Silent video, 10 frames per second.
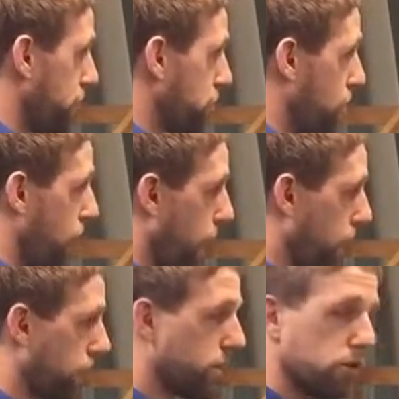So I
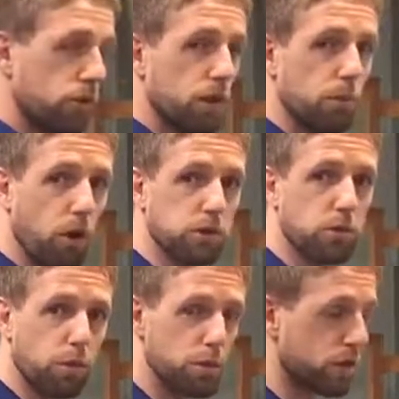like to do it at
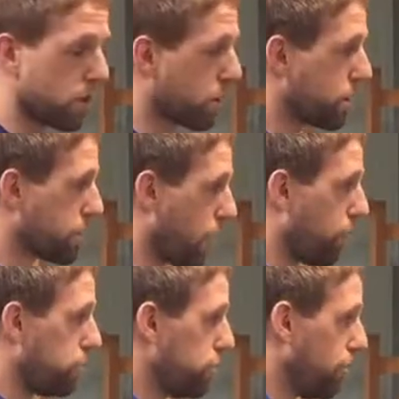multiple positions. I
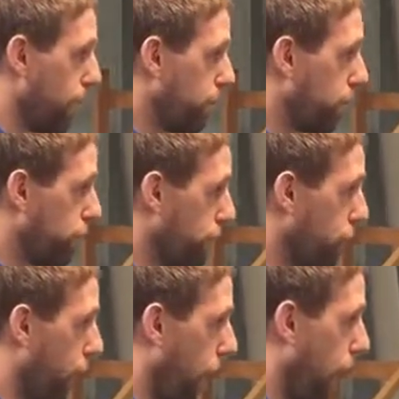will do maybe a
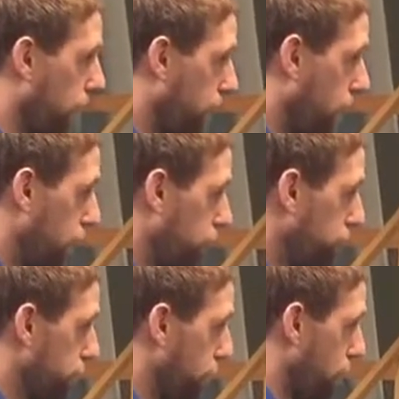few wide, a
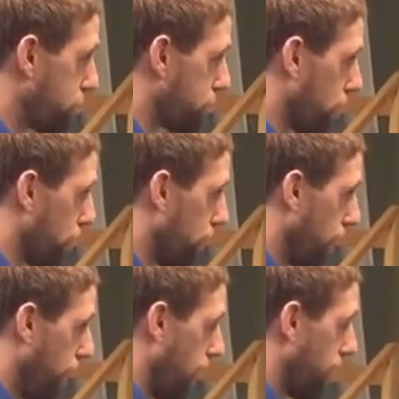few closer,
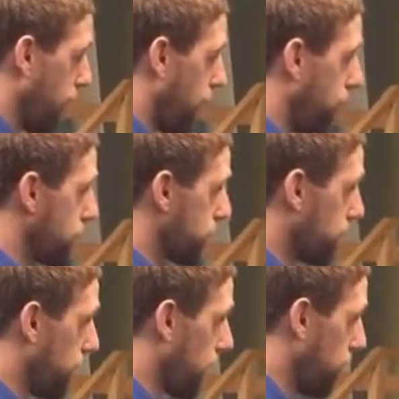and then as
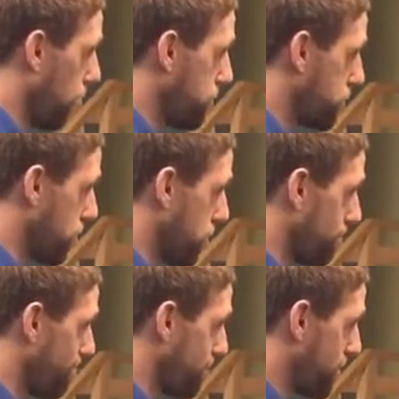I'm getting
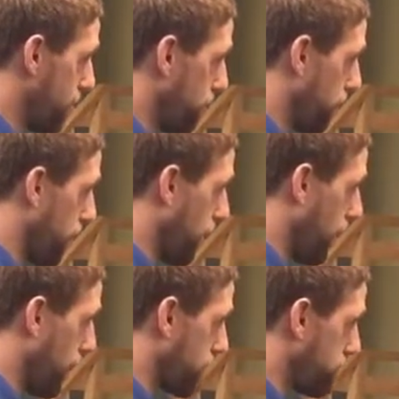closer, same
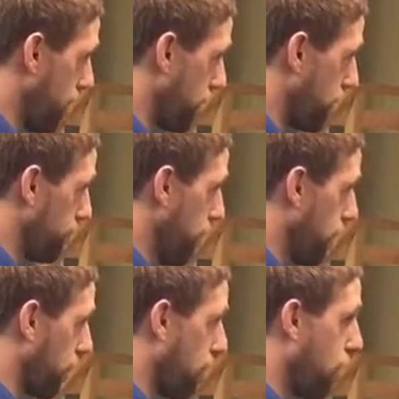thing. I expect that I'm
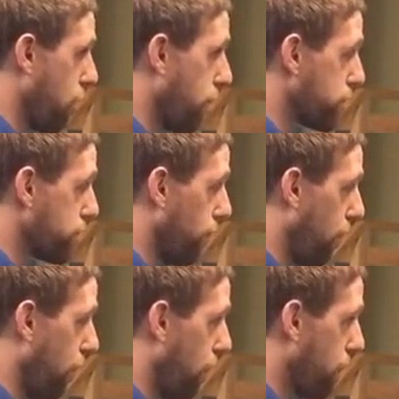not going to go quite as
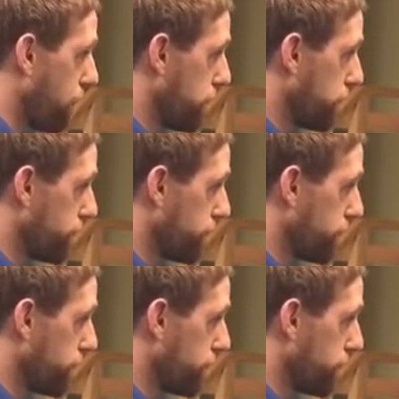far.